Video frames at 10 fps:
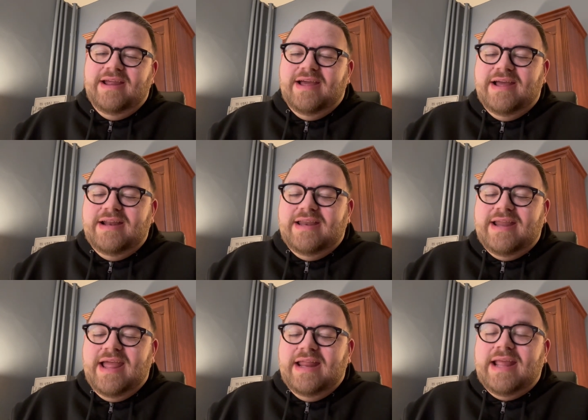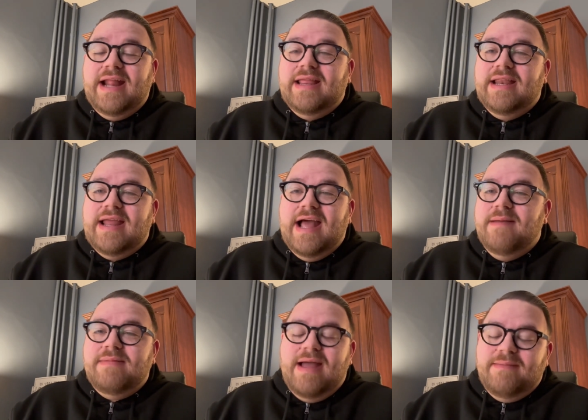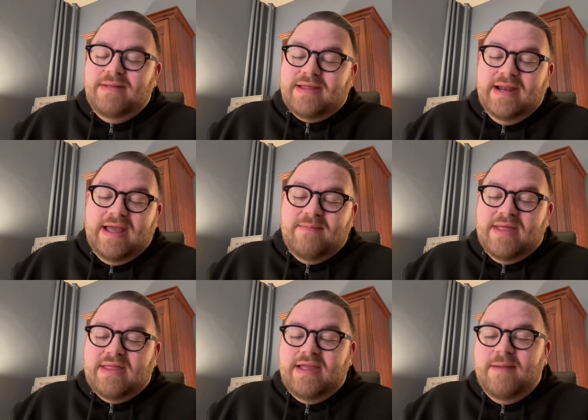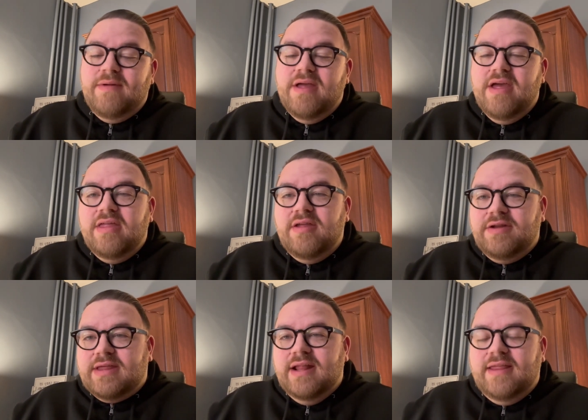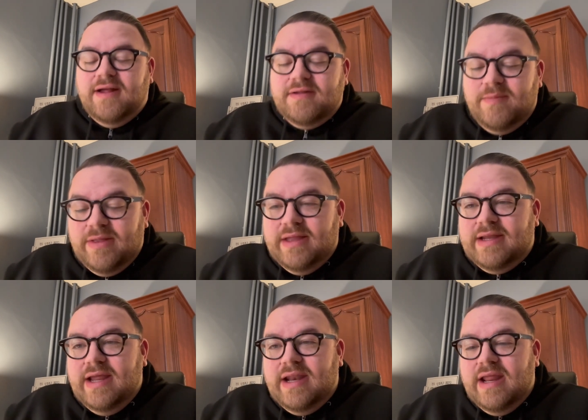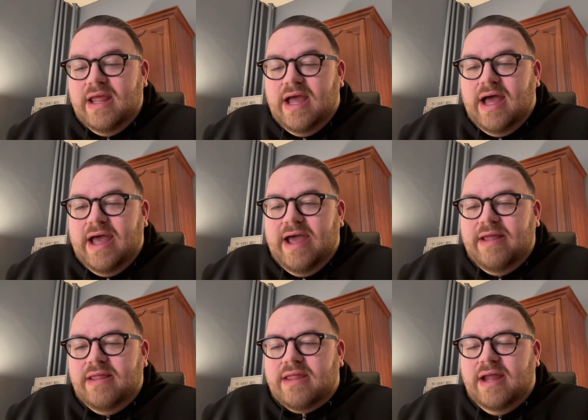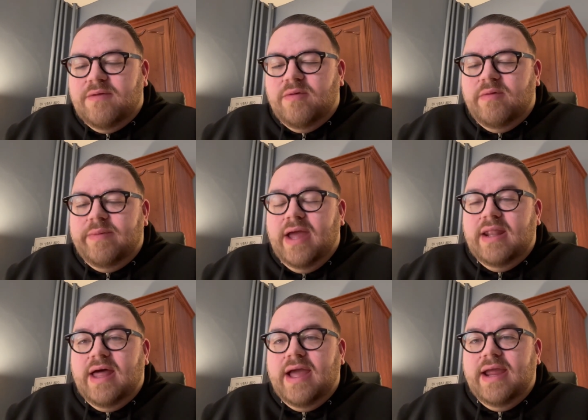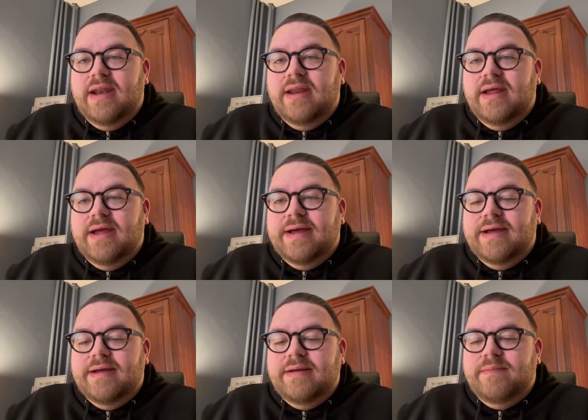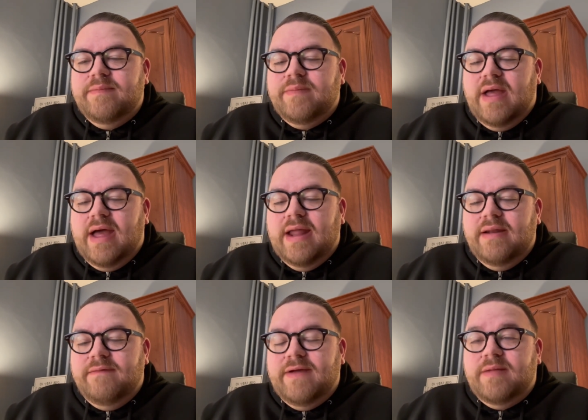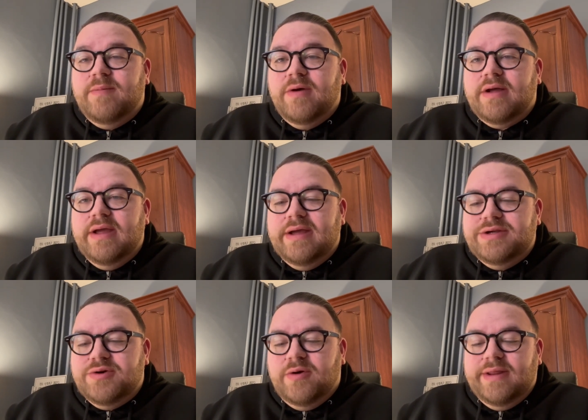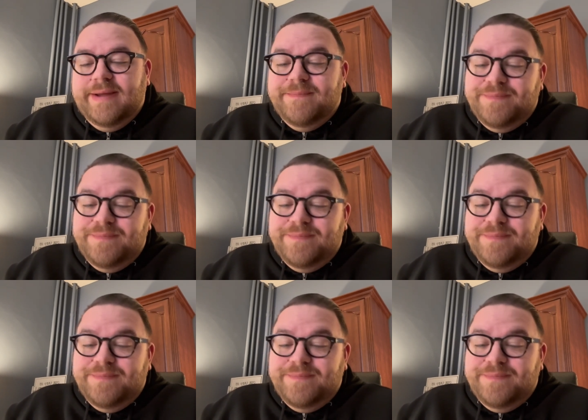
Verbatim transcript: uh, dates and times, I'm just going to get messed up. So just consult the bulletin, uh, and the schedule will be online uh, on Facebook uh, shortly.